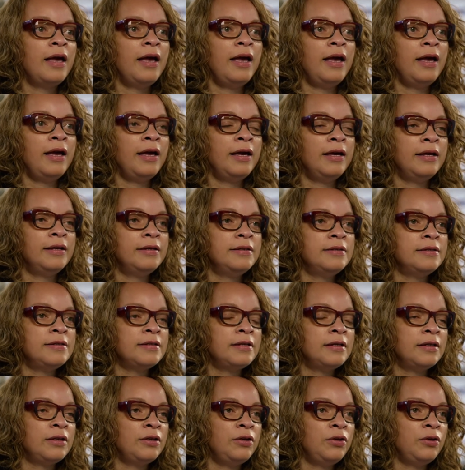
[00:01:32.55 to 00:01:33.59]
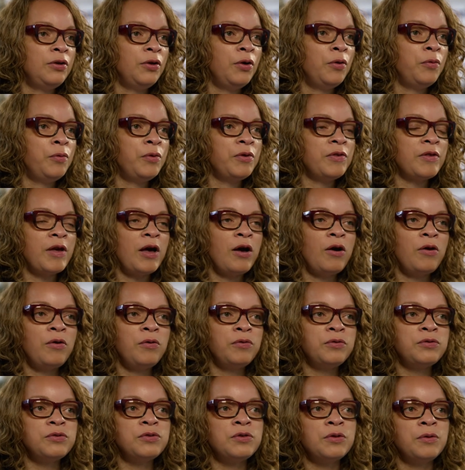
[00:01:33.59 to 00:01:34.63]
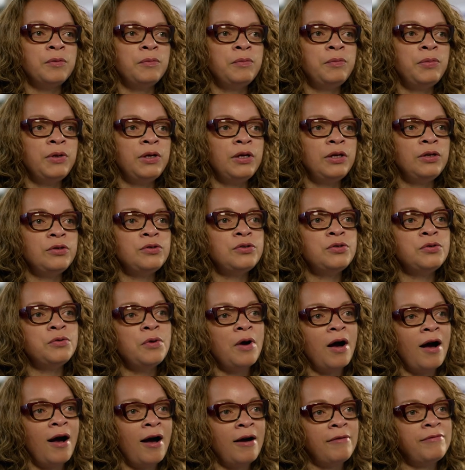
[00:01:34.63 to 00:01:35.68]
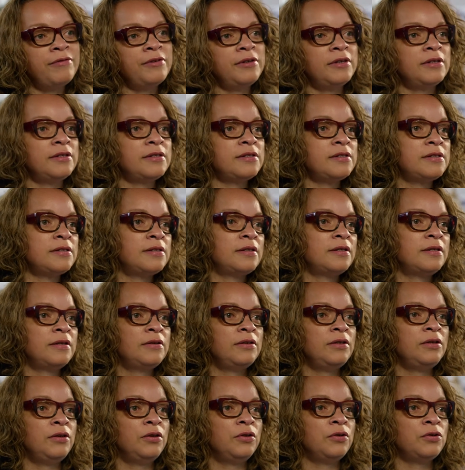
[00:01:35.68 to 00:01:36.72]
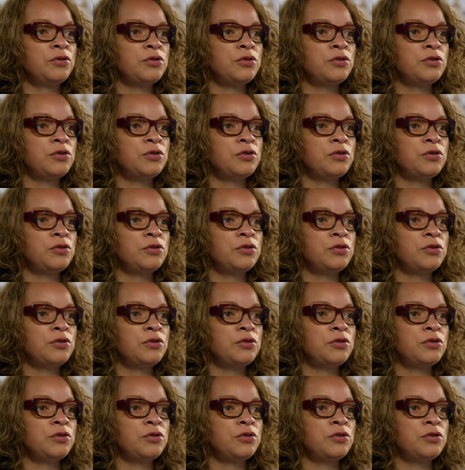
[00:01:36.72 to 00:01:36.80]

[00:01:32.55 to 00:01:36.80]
And, you know, without being too obvious, you know,